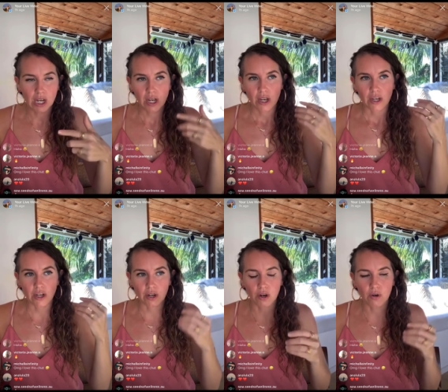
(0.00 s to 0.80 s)

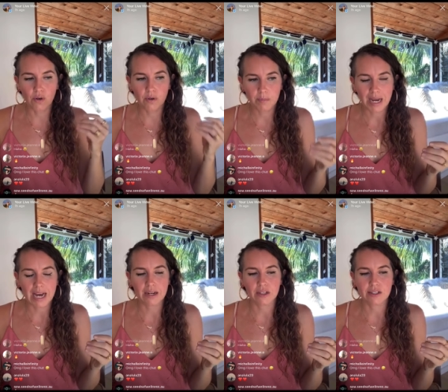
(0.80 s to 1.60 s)
your own
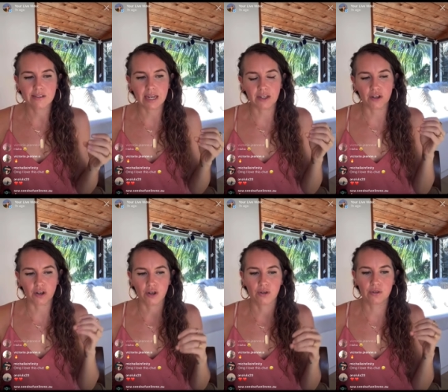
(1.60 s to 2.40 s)
patterns and your
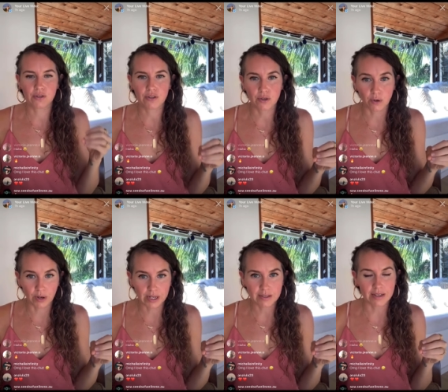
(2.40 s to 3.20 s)
own
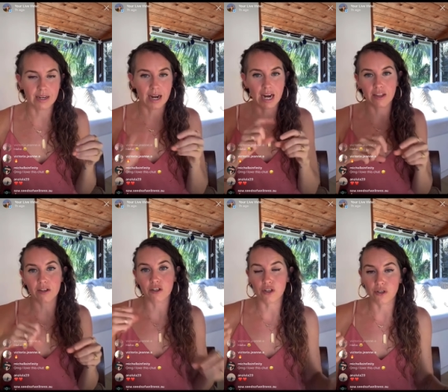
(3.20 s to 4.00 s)
stories and either
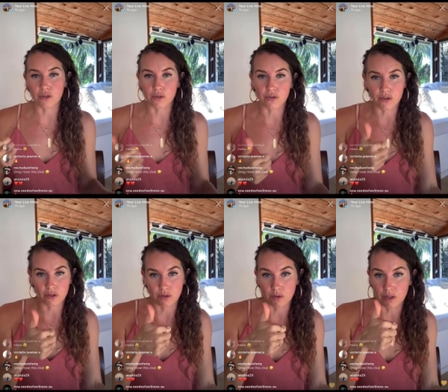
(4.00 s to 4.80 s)
choose
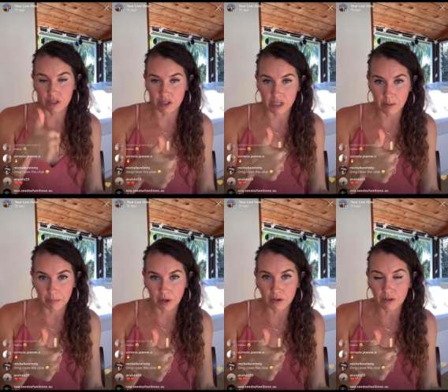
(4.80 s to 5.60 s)
to
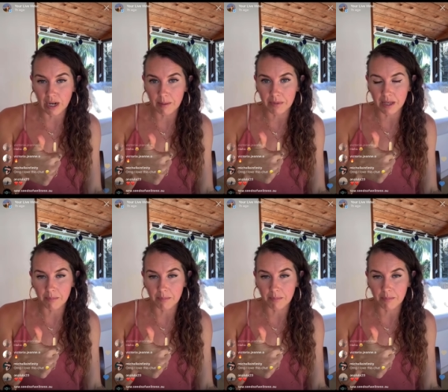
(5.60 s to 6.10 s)
deprogram them